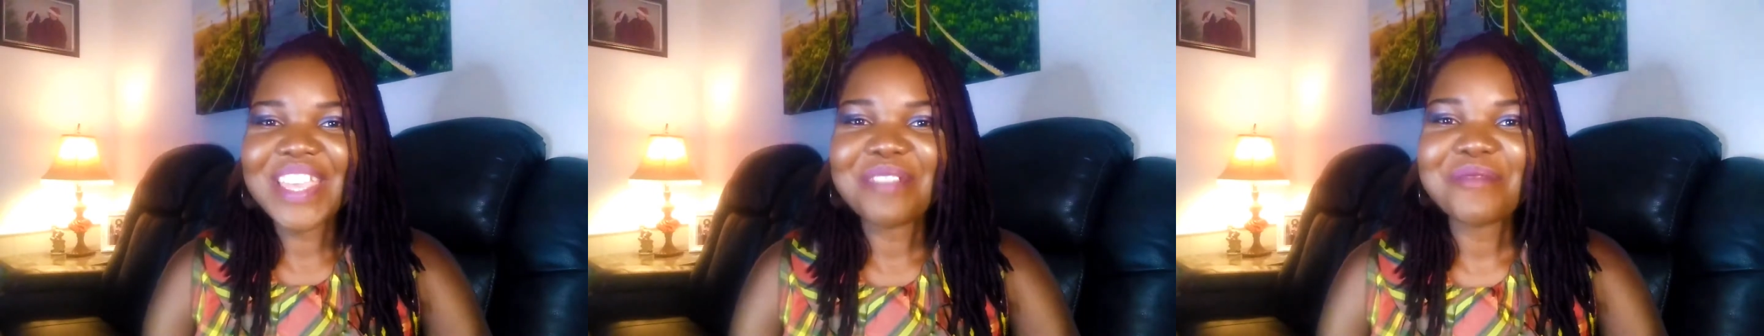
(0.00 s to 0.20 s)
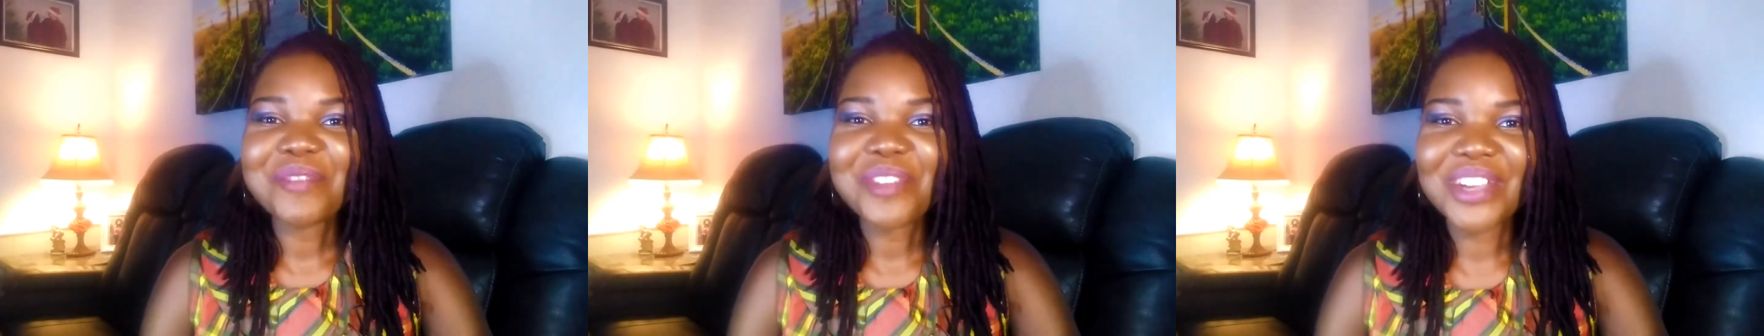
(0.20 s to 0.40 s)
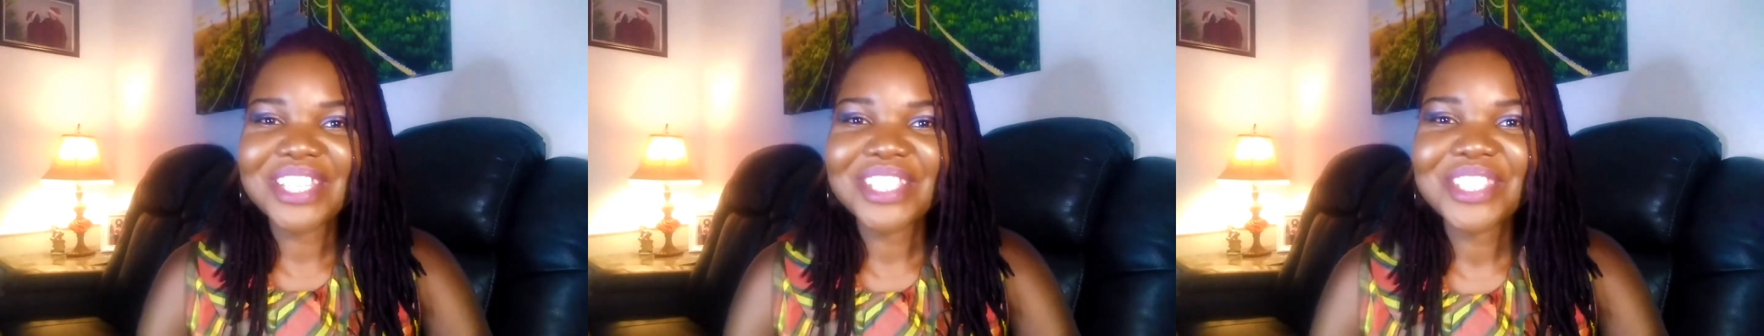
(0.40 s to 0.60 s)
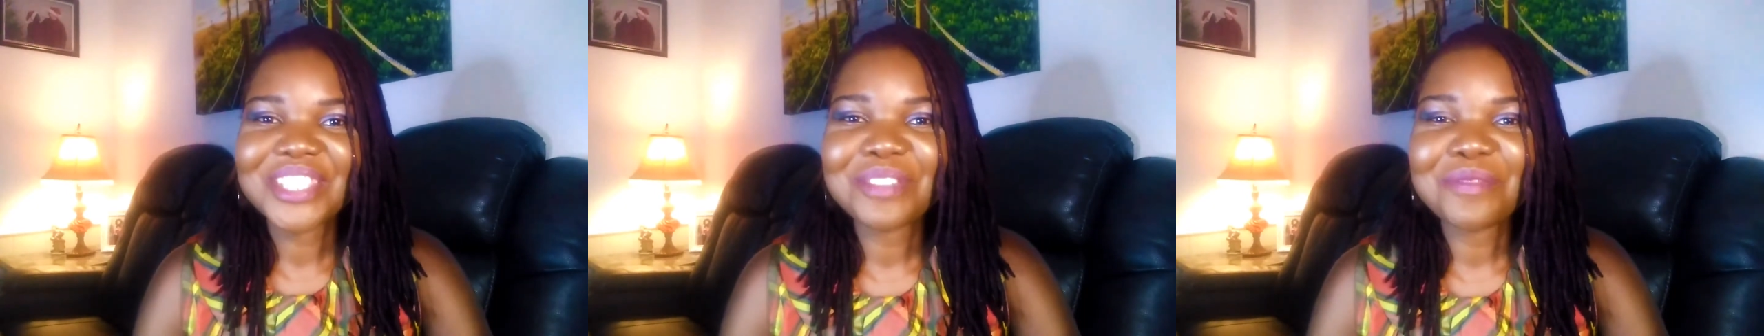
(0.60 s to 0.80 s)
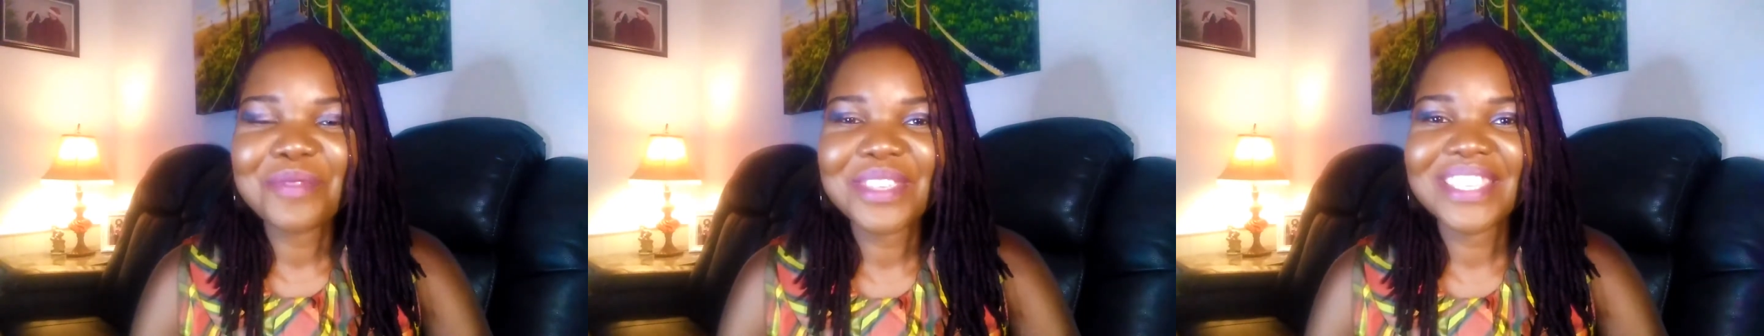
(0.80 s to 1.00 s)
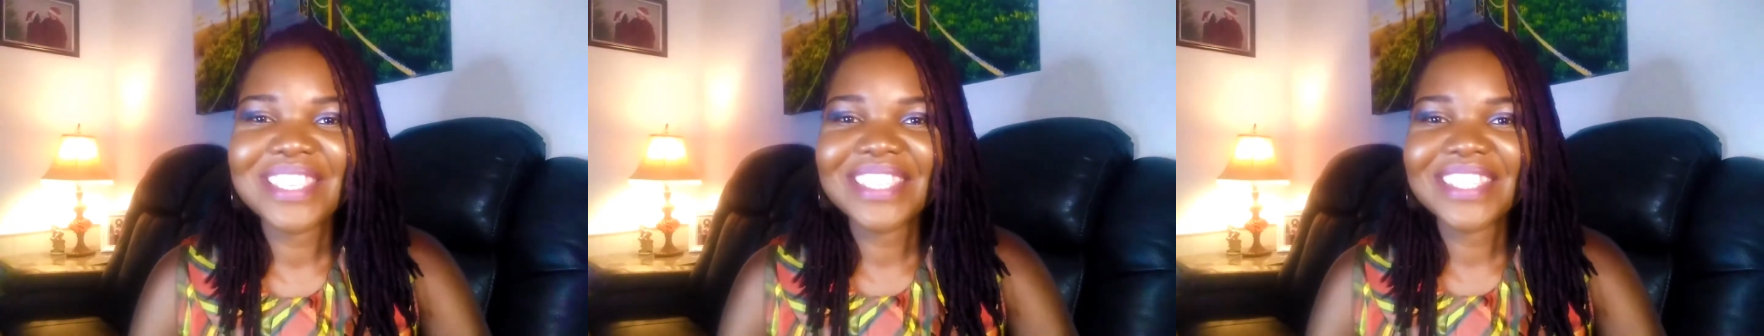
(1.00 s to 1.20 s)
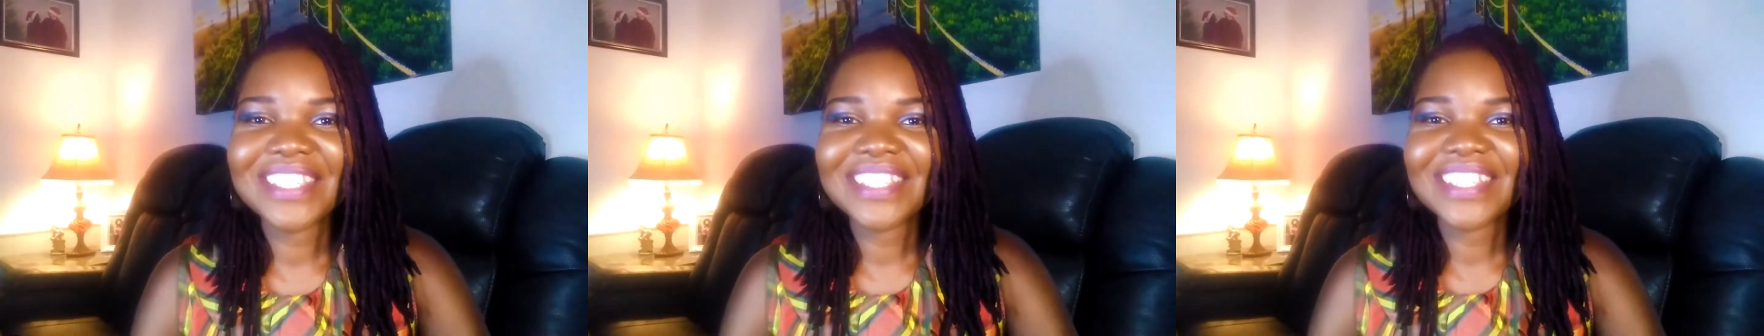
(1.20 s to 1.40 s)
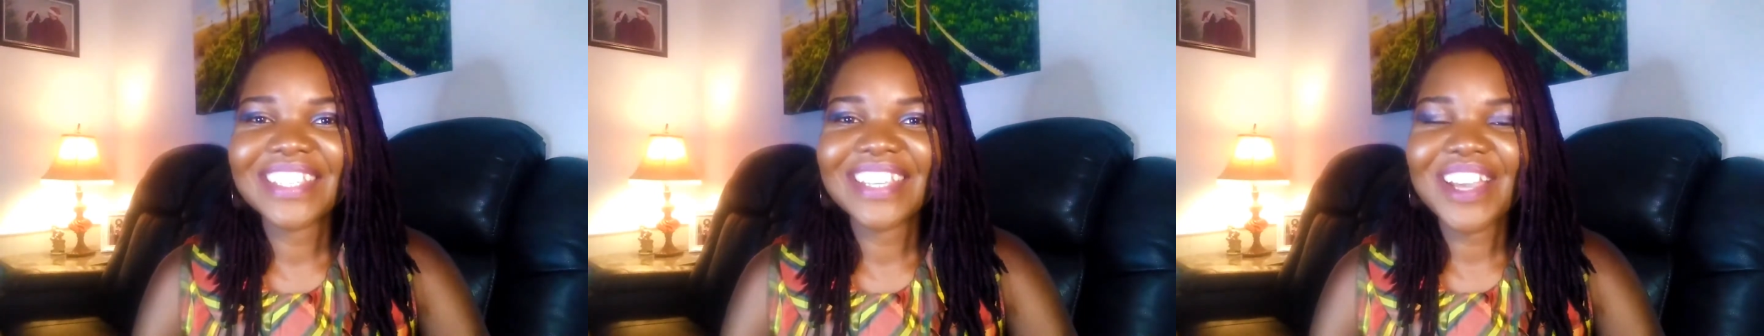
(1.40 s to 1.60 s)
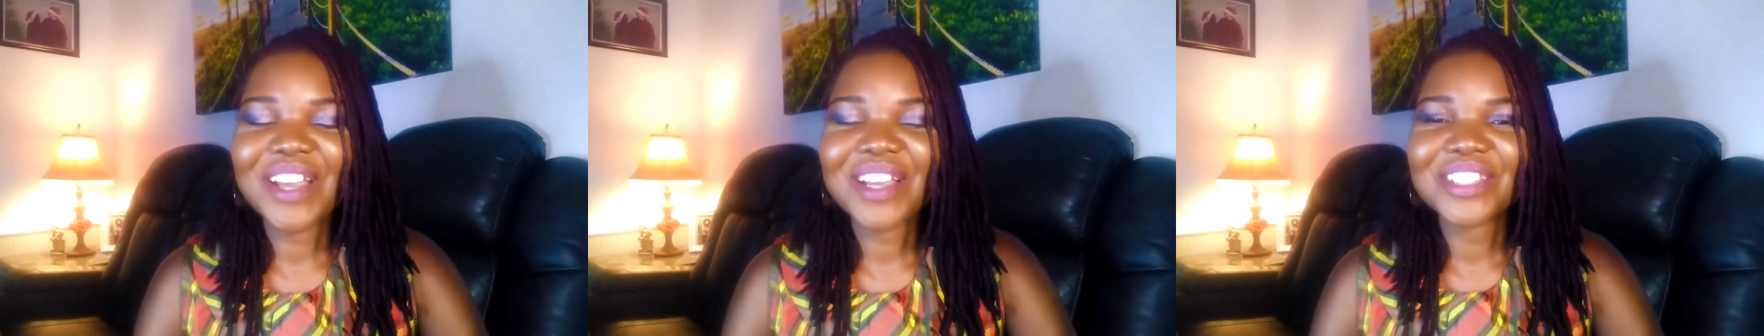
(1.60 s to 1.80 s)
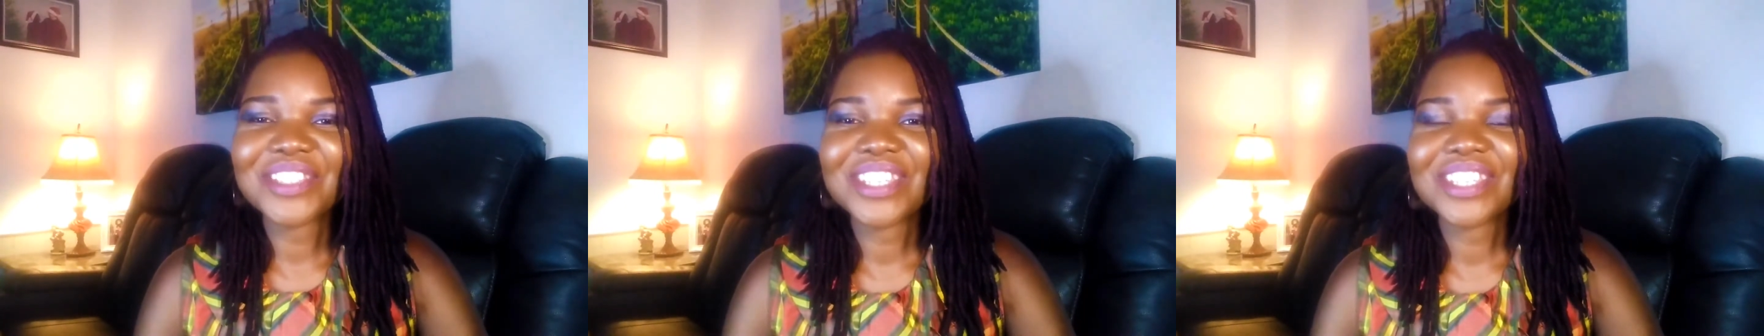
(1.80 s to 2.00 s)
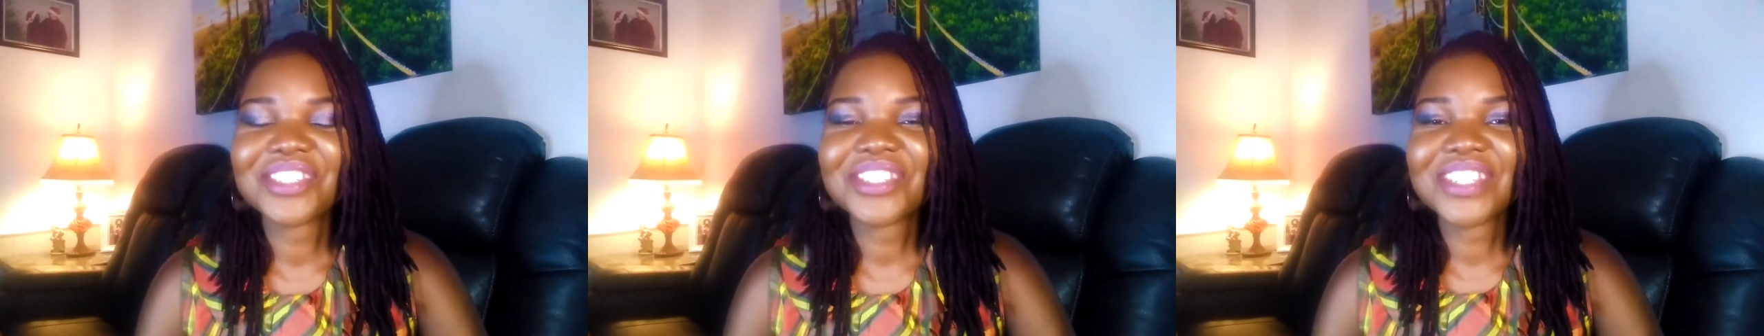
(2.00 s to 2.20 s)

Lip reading: am going to be just